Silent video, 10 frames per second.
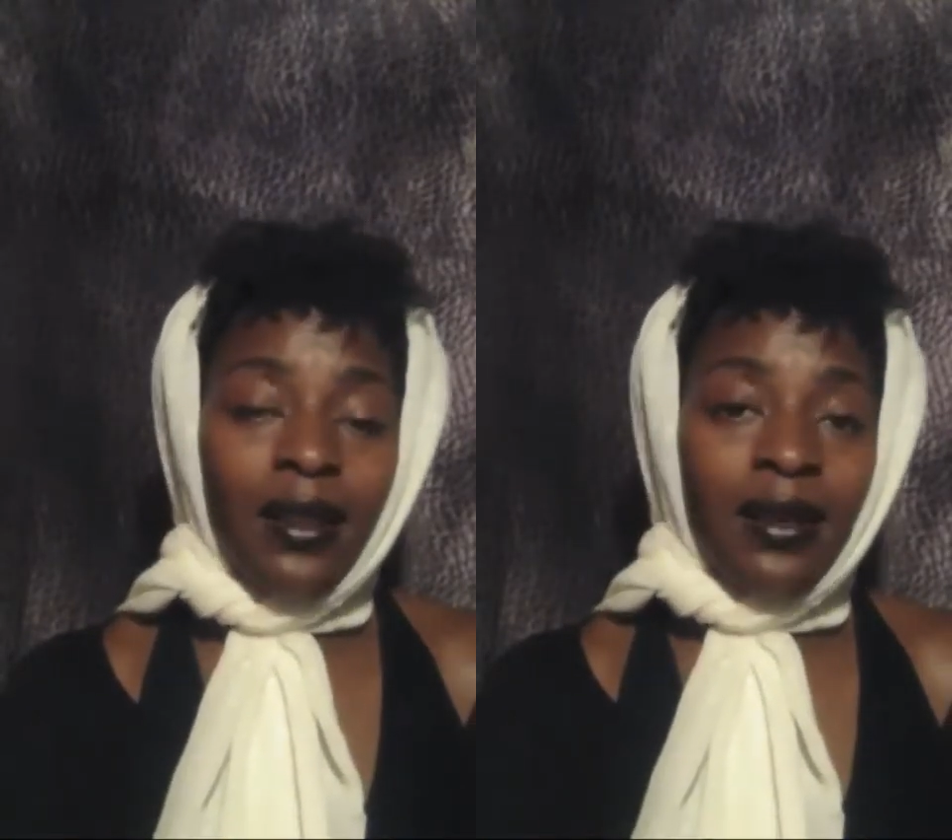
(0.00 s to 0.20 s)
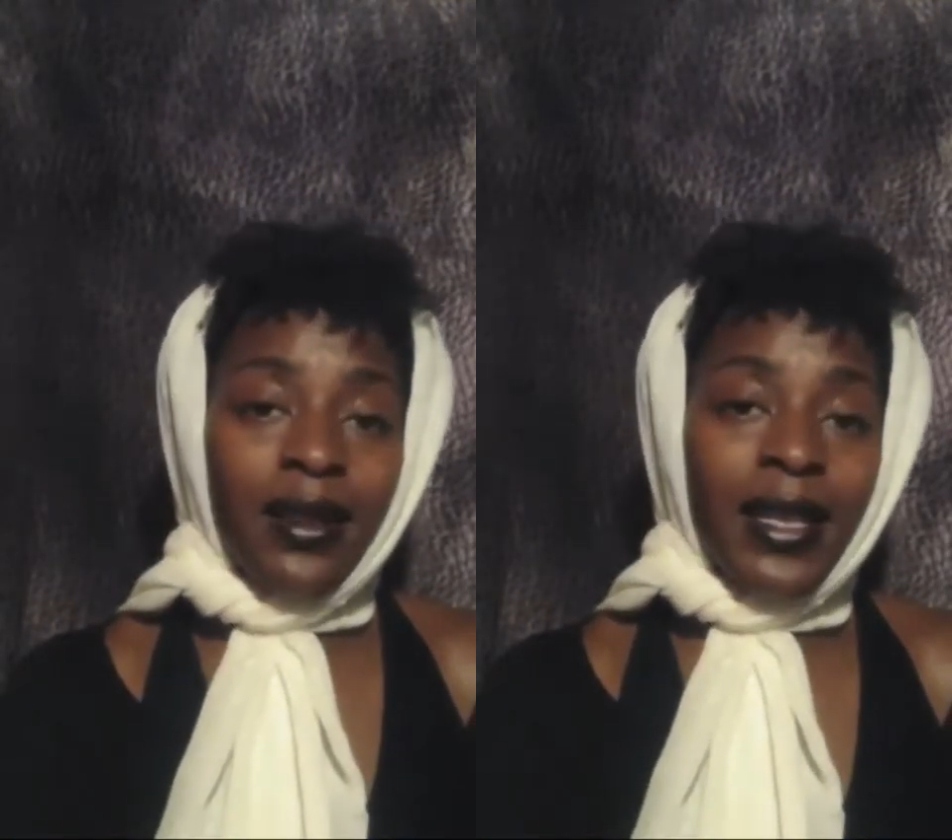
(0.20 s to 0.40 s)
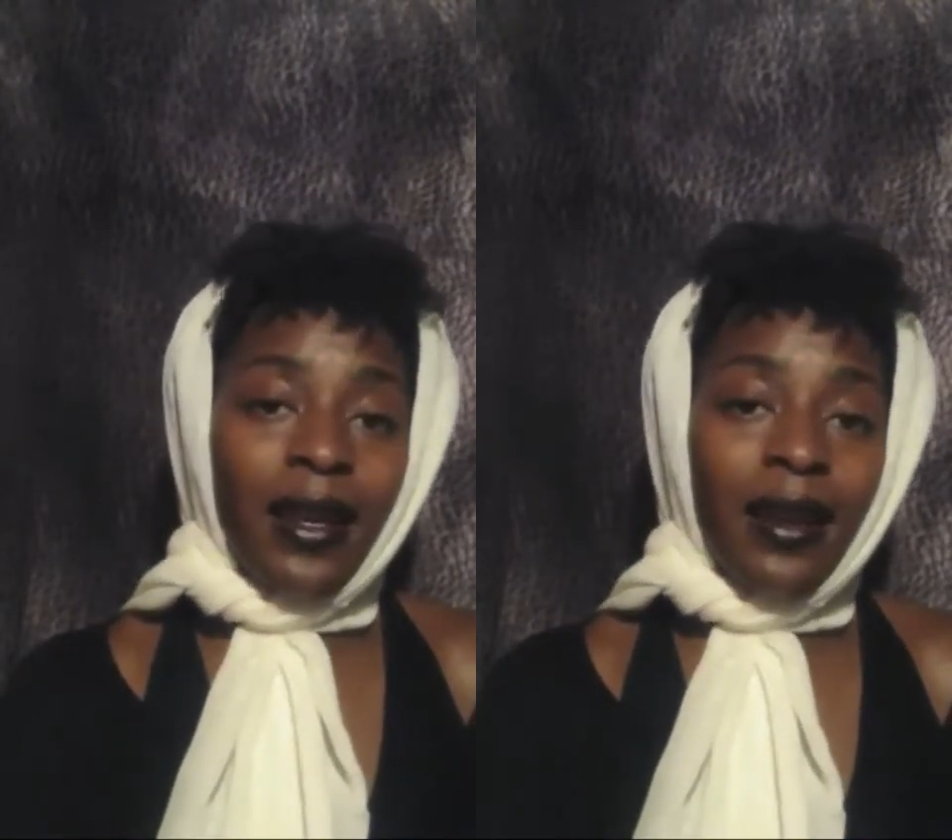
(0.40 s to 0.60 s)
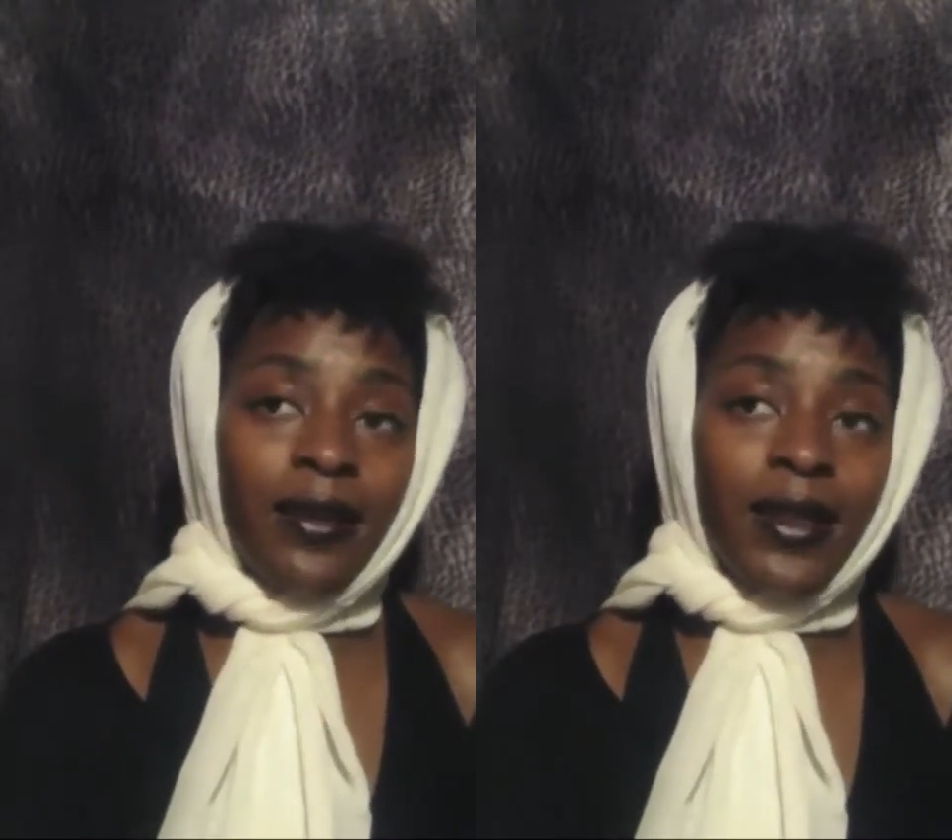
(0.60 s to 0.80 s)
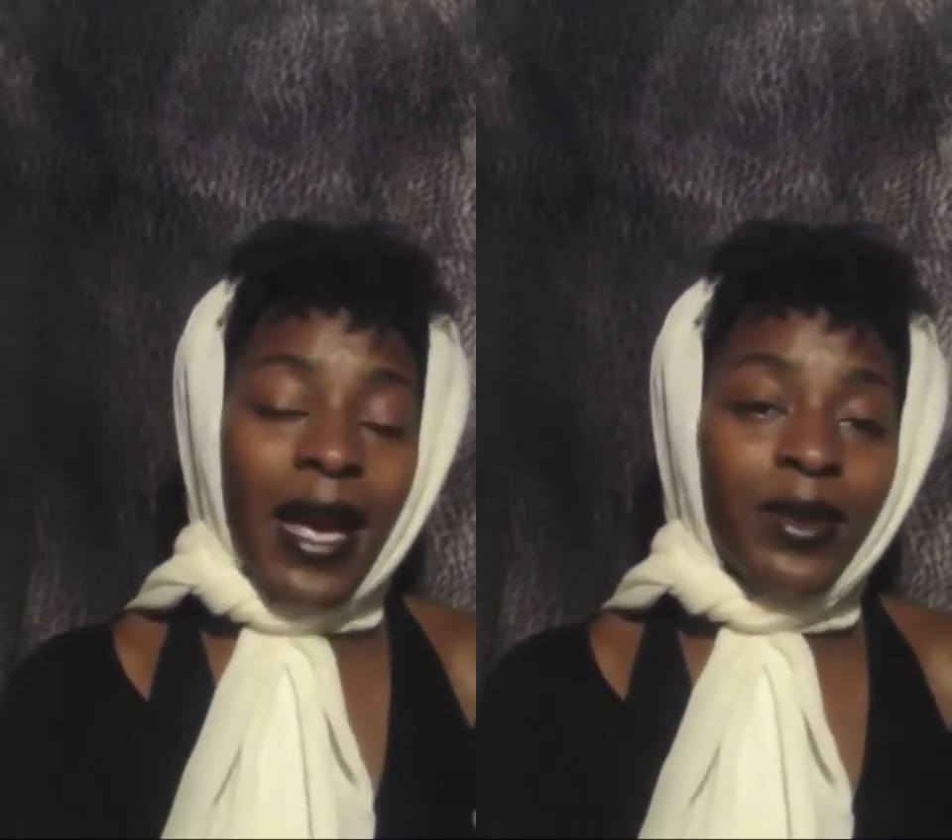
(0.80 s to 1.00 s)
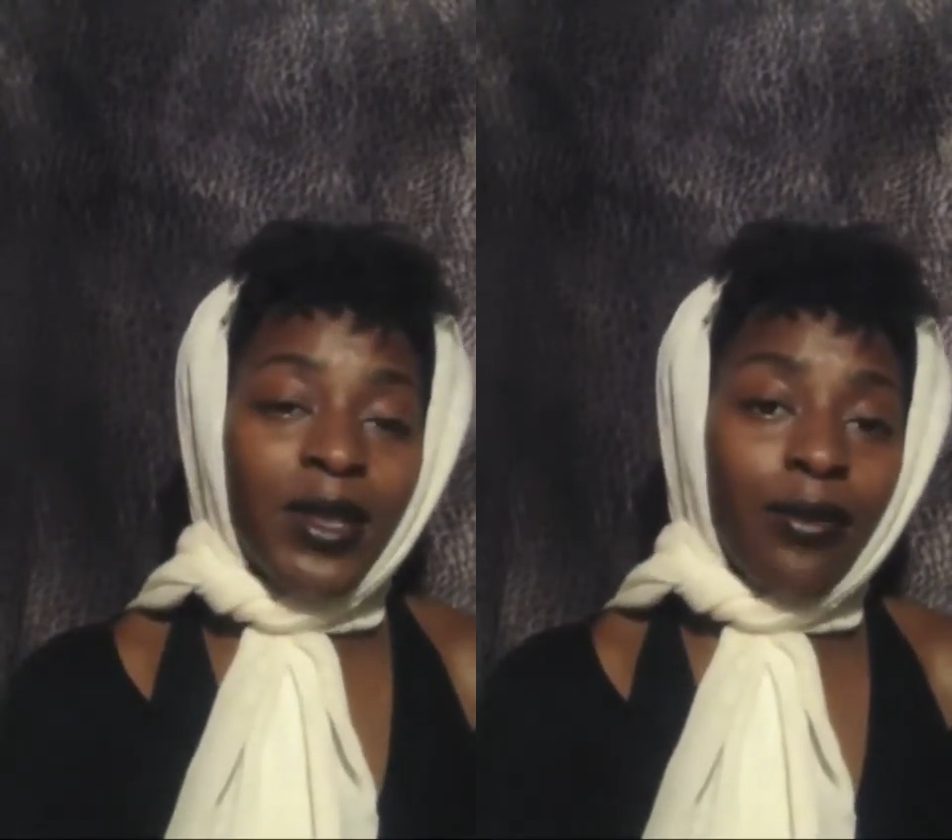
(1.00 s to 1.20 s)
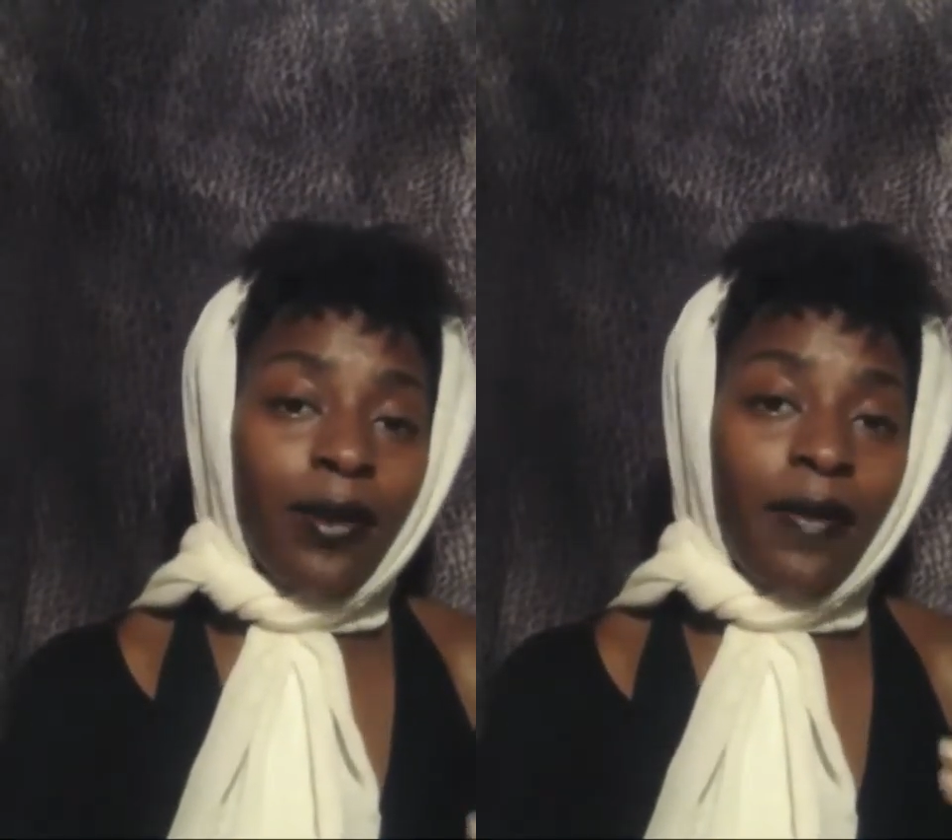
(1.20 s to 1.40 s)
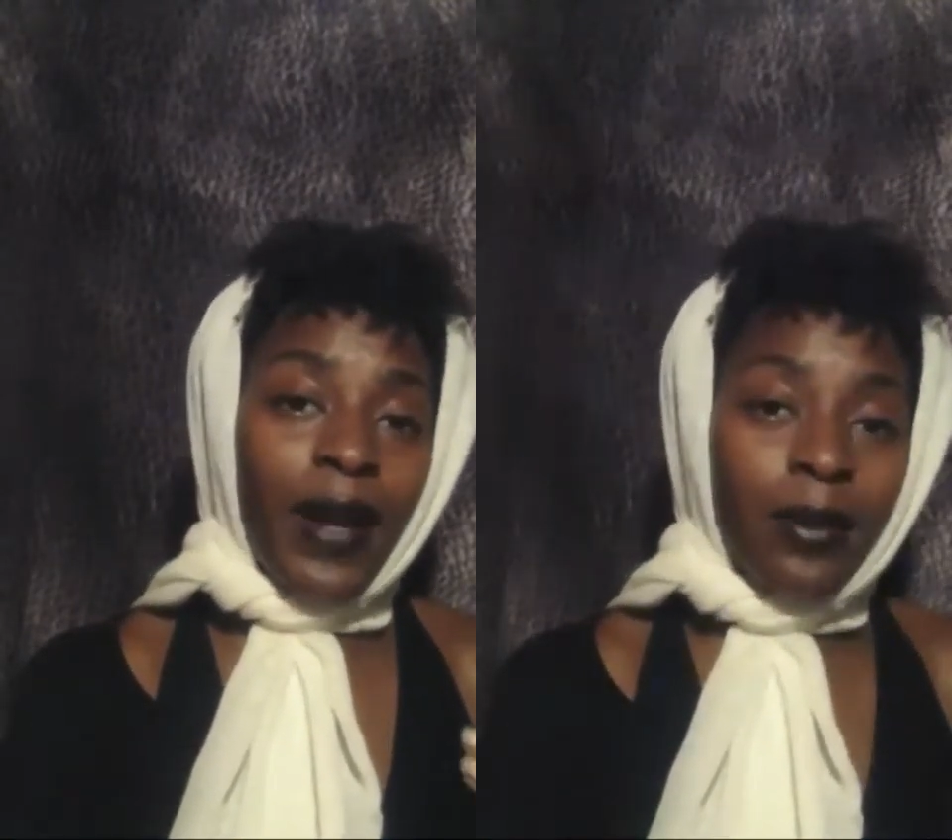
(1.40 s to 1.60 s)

taking time to reflect